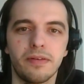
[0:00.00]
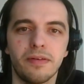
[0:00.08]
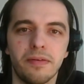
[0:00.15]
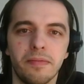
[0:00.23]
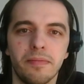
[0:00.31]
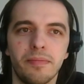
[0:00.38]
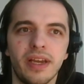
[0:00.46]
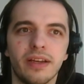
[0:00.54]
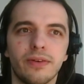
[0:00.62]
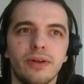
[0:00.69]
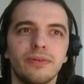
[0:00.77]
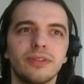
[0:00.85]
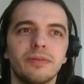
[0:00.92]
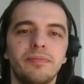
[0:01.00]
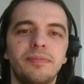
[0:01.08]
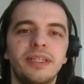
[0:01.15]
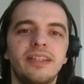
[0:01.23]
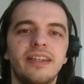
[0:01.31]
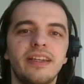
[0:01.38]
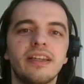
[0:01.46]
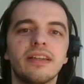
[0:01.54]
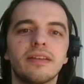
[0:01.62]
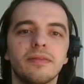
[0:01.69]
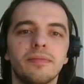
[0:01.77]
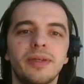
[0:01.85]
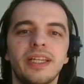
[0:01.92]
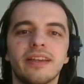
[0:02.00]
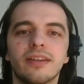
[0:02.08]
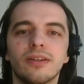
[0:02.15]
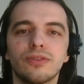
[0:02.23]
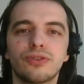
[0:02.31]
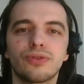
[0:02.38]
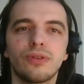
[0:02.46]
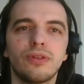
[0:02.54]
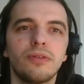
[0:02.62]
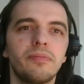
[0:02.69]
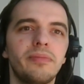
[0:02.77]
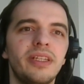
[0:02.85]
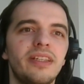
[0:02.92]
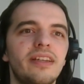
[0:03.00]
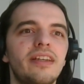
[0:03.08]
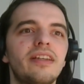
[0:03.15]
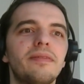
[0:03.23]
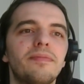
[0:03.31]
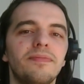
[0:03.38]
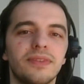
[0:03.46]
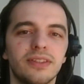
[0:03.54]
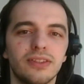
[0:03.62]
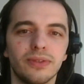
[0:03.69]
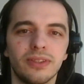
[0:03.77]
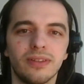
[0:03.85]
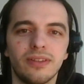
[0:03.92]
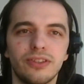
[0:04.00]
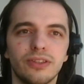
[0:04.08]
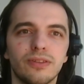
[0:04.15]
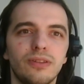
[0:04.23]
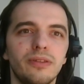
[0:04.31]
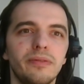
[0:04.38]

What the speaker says: backgrounds, be they cultural, be they sociological,